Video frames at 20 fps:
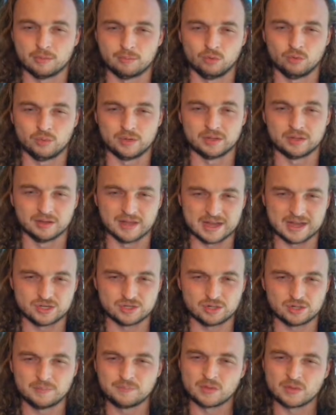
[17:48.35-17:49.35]
trouble with
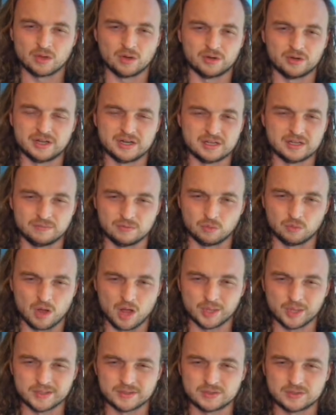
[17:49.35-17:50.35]
Ledger on any of the
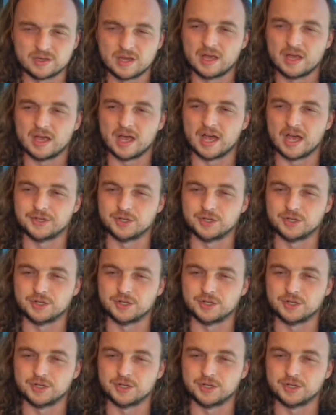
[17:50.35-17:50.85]
wallets,